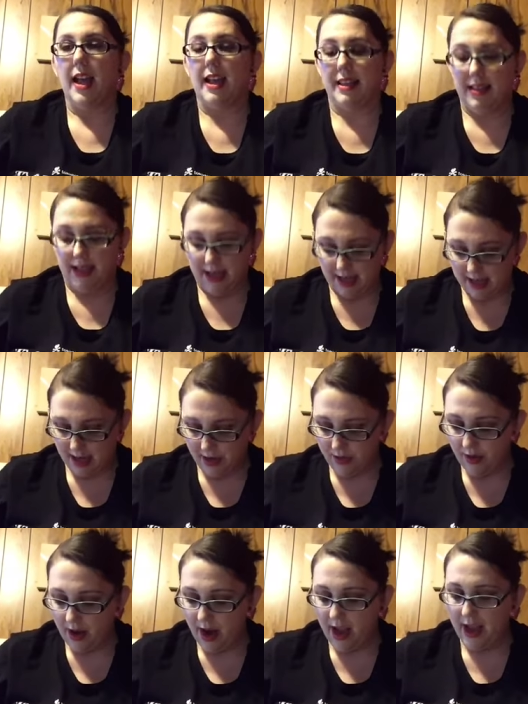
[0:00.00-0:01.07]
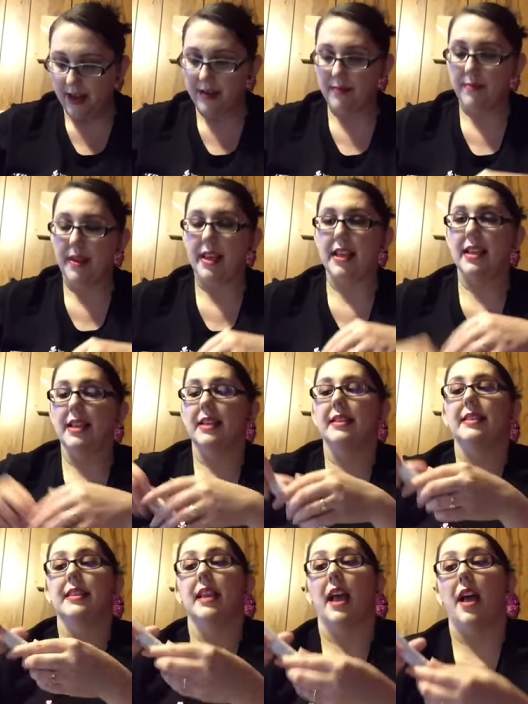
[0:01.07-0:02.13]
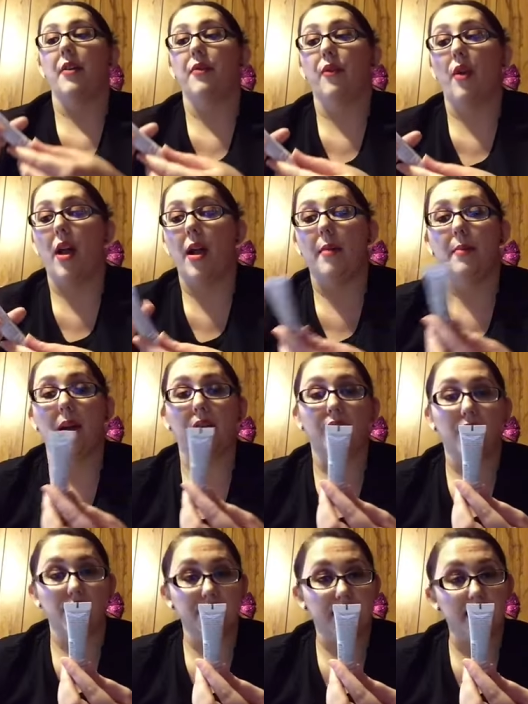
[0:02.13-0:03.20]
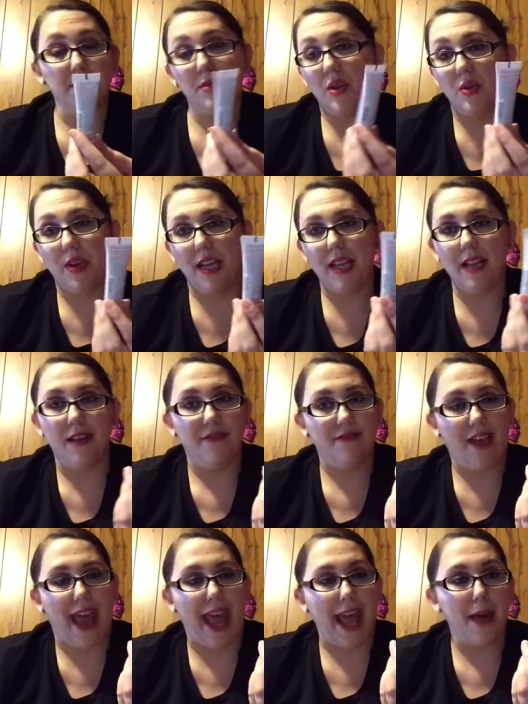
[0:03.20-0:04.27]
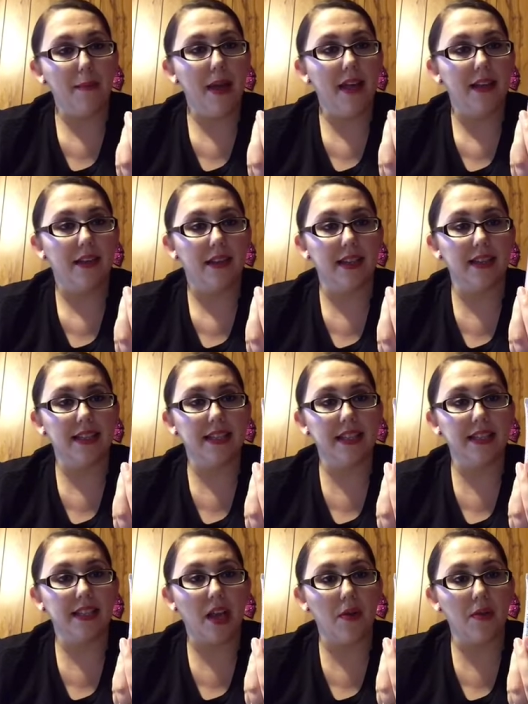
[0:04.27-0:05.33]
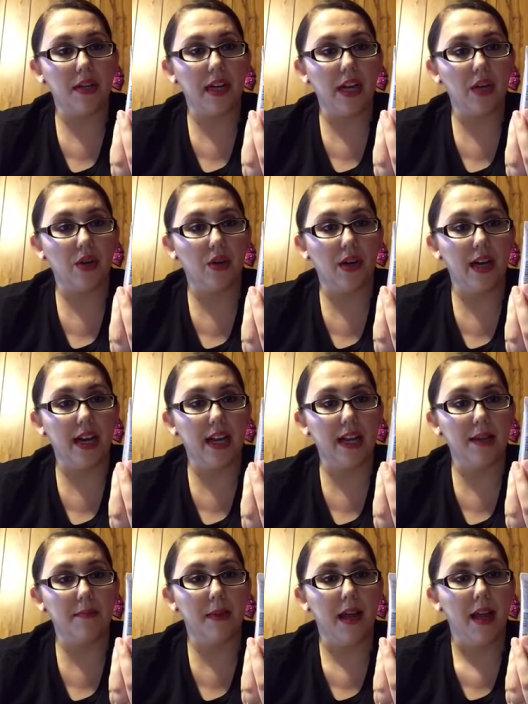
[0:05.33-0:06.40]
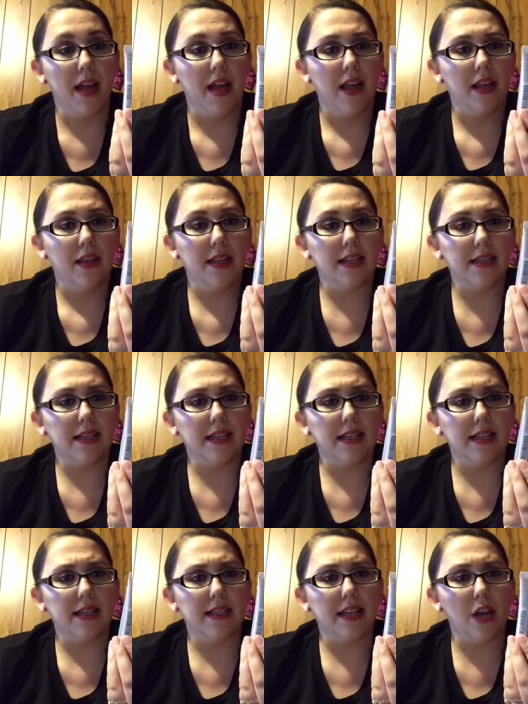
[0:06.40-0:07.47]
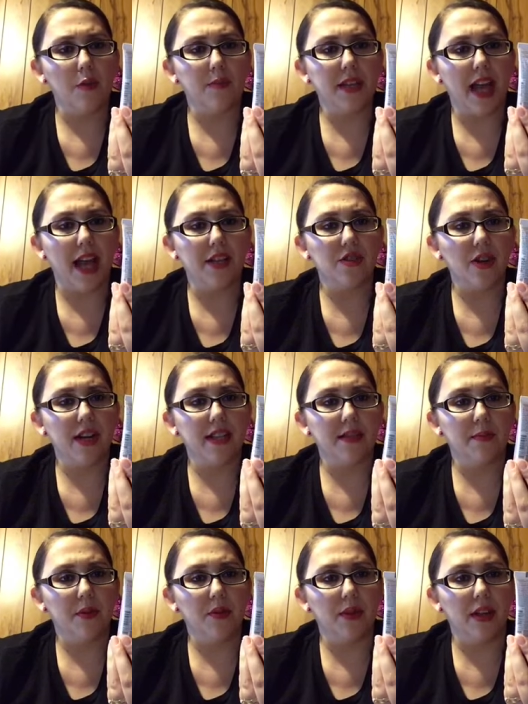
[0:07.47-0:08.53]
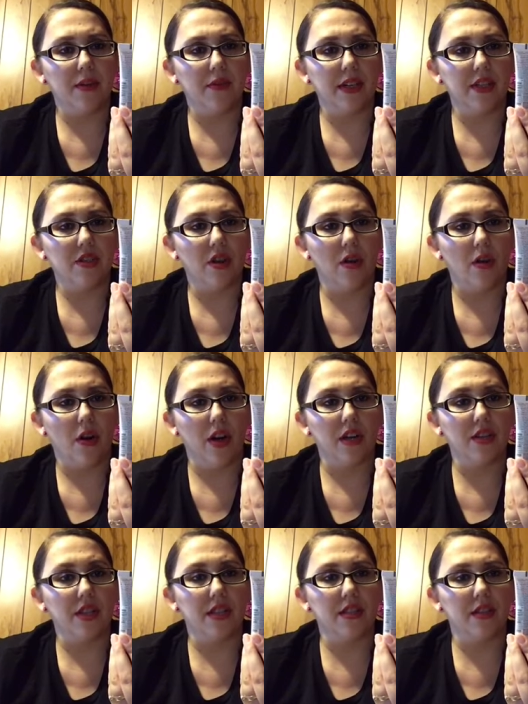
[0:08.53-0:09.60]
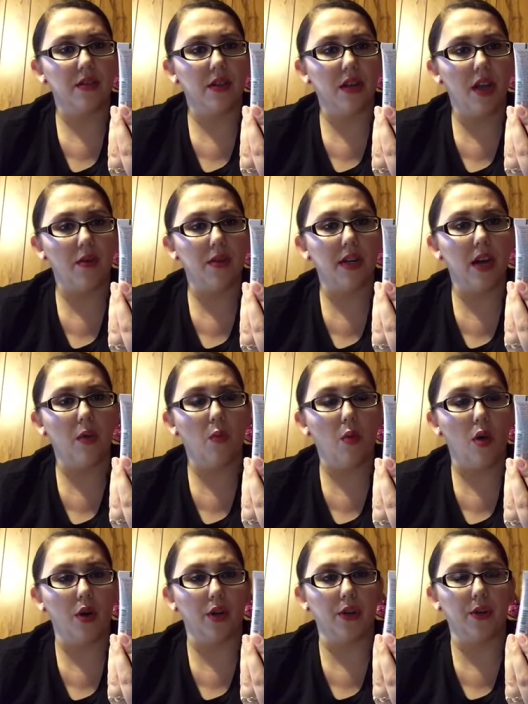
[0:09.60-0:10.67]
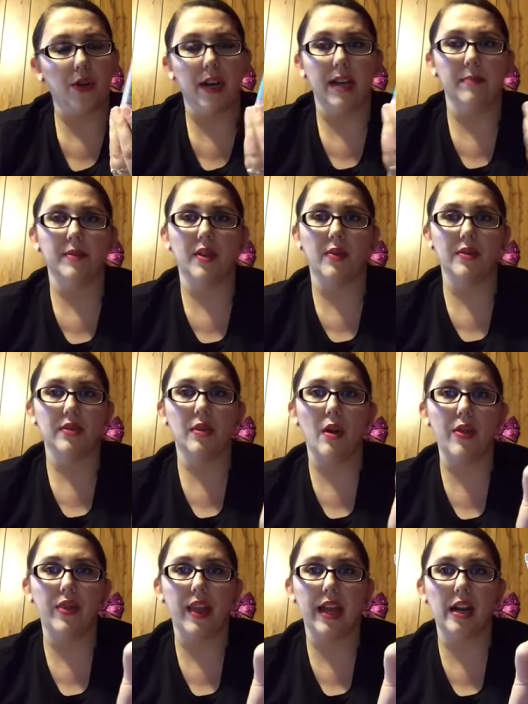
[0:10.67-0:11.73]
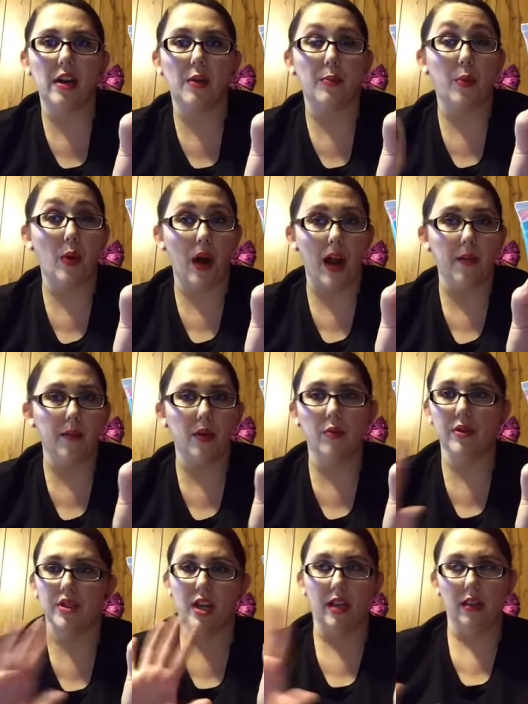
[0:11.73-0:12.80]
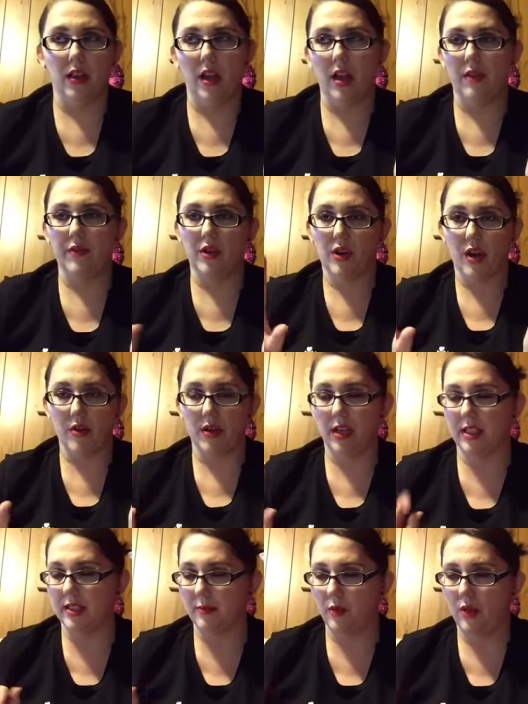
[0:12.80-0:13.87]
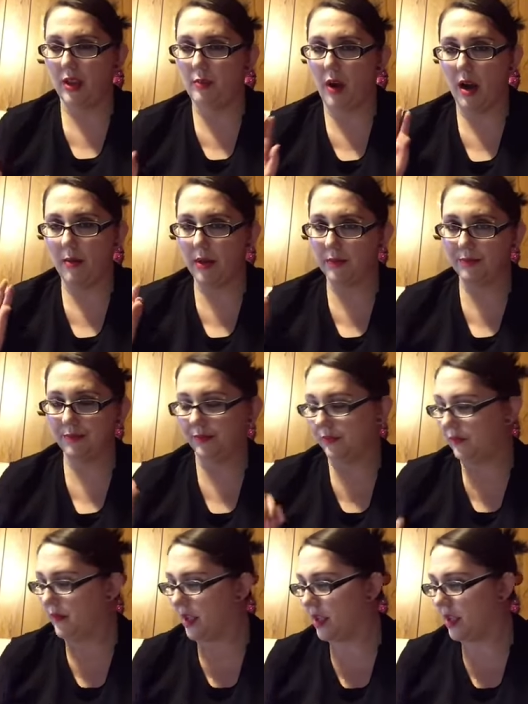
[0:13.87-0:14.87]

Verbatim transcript: and then another item is from First Aid Beauty Fab, and this is coconut cream. This is helps hydrate, smooth, and recharge. It's coconut water cream. So it's not their primer, which I love their coconut smoothie primer. Mm,